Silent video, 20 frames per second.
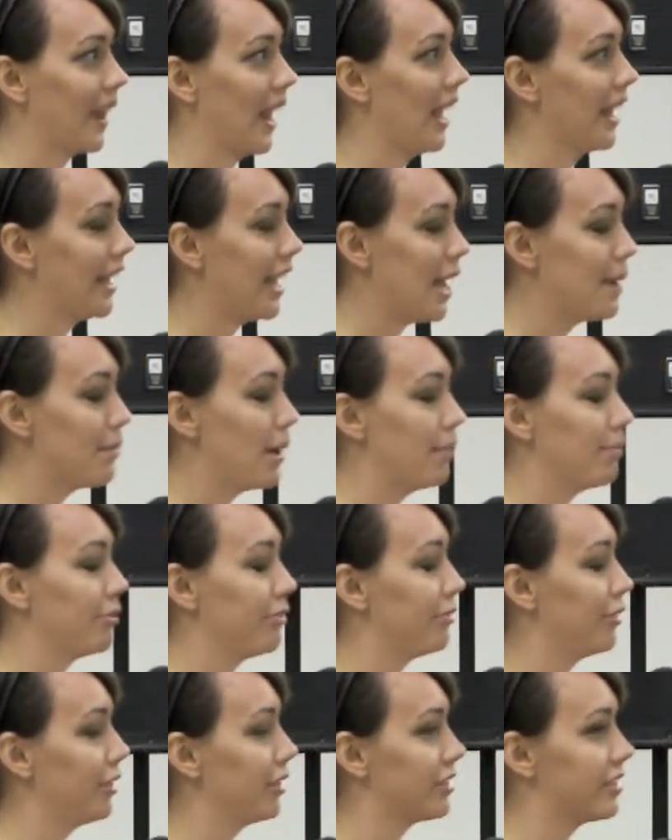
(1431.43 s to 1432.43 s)
and came up
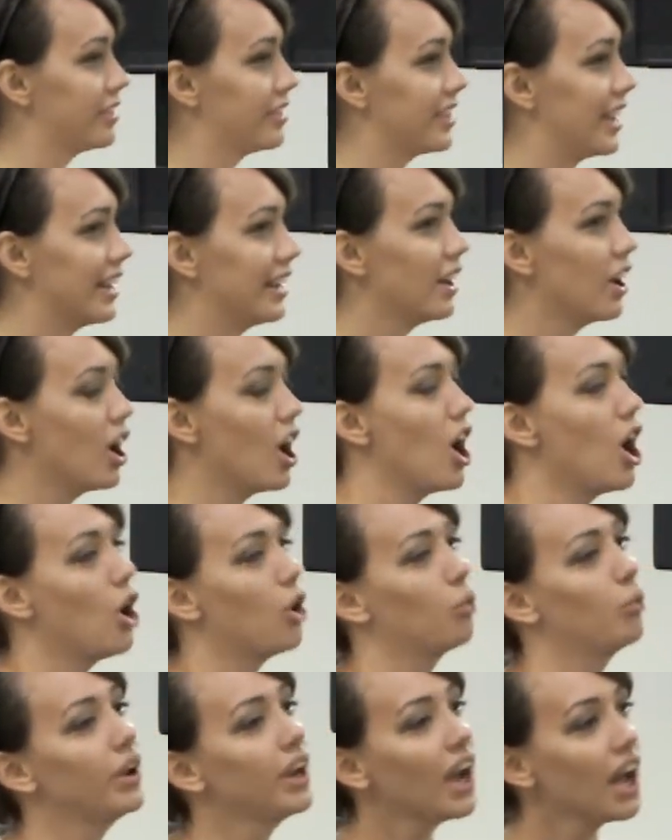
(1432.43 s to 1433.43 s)
before us and said,
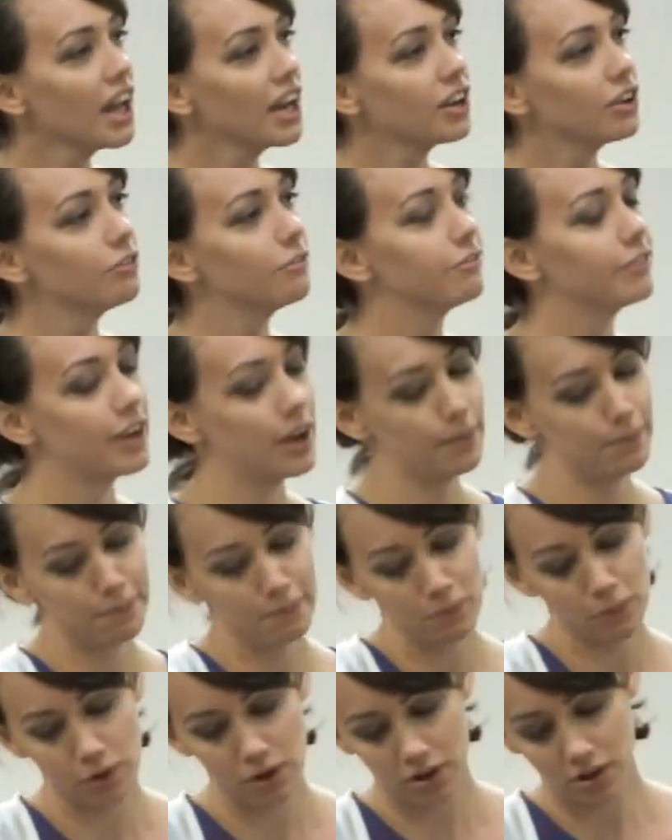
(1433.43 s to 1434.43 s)
we don't
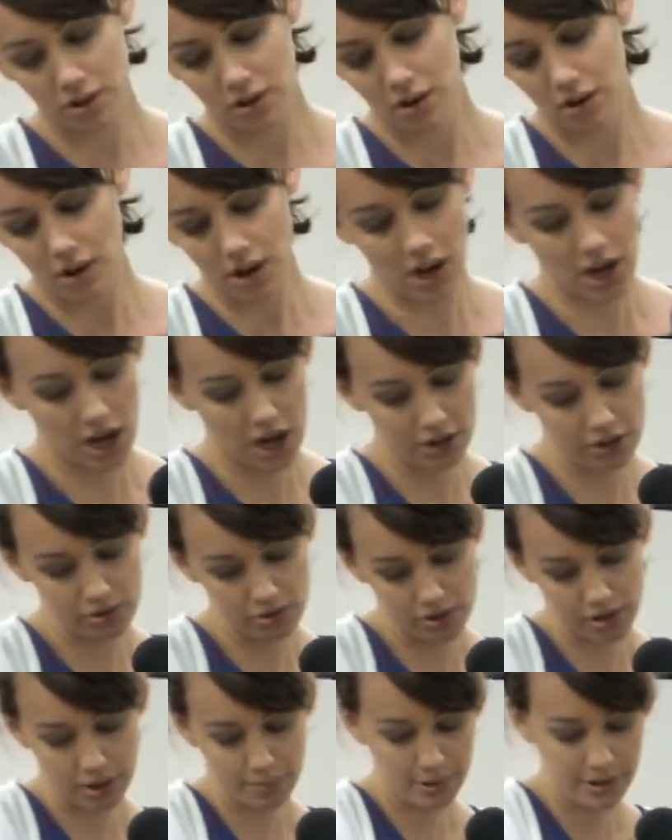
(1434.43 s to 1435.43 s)
know how you
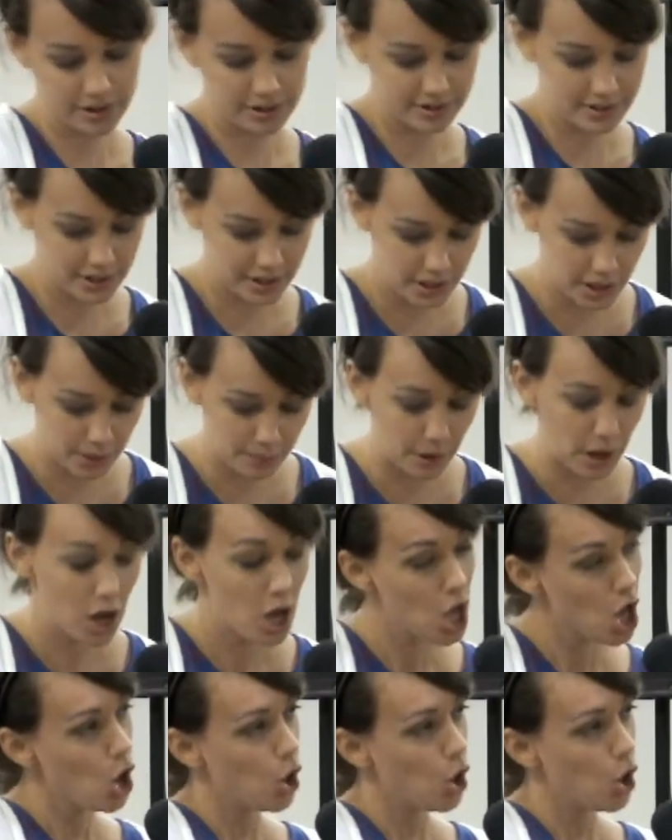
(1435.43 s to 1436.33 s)
think about this idea, but